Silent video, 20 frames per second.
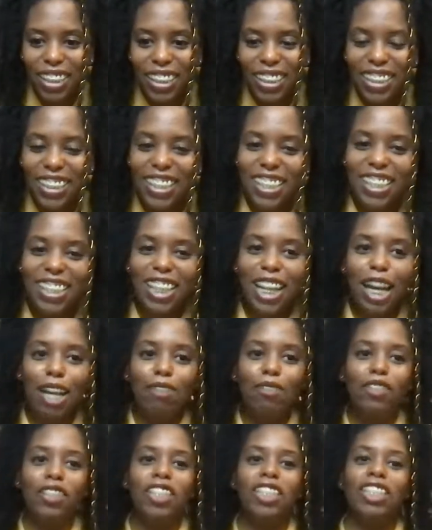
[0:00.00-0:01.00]
She's
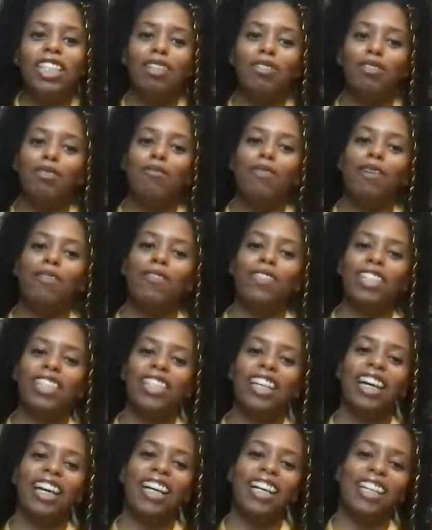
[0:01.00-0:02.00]
laughing. She remembers
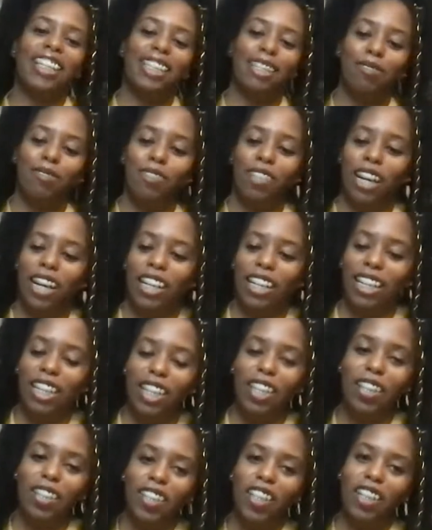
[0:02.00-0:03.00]
that living out of the
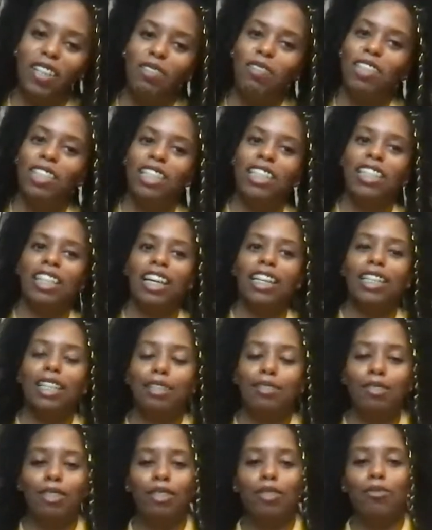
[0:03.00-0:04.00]
Coco because I
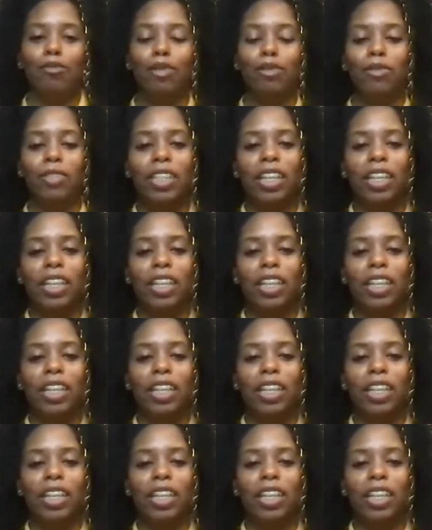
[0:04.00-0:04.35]
definitely remember